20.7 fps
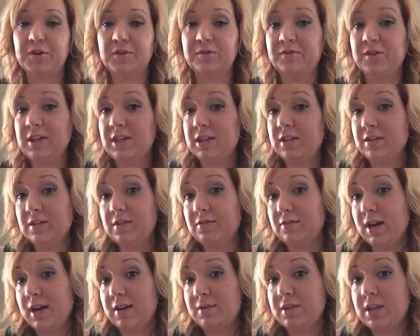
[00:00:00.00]
your feet hit the
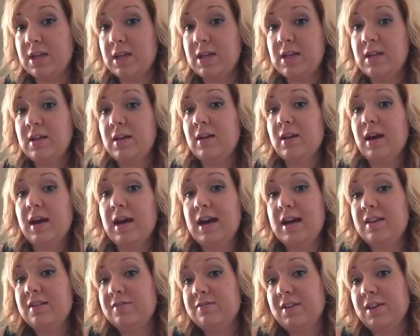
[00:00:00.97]
ground.
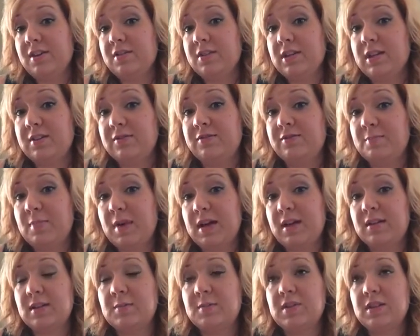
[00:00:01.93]
I have found if my
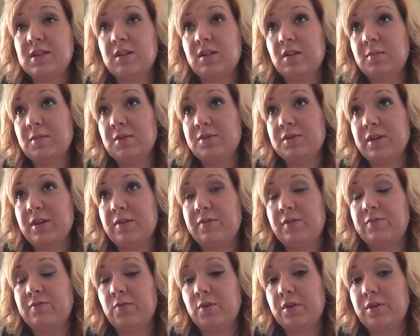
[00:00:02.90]
husband's alarm goes off
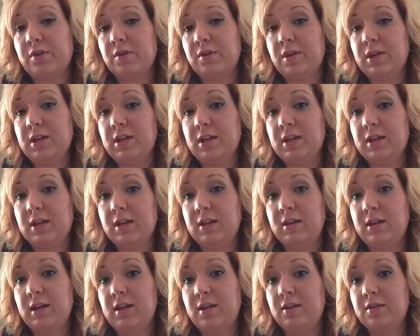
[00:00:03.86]
at 4:30 and I
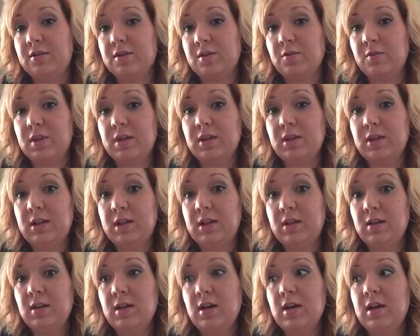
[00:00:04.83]
lay there
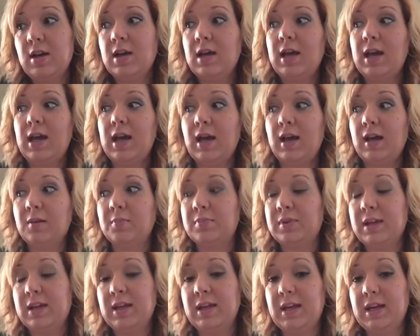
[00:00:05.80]
squiggling and
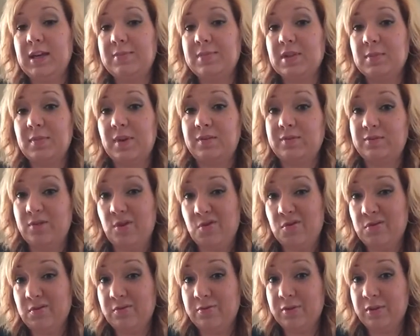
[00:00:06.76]
playing games on my
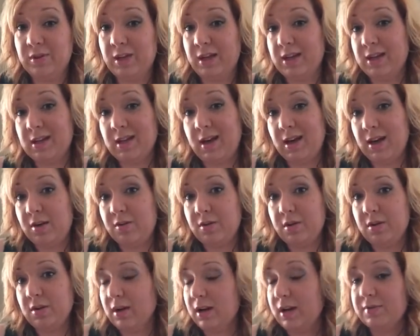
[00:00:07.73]
phone for like an
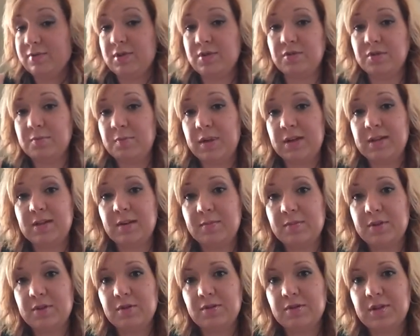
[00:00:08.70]
hour, I've screwed my
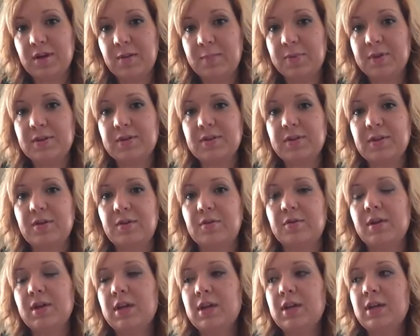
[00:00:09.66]
temperatures up.
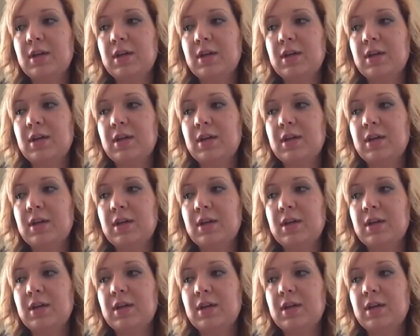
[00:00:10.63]
So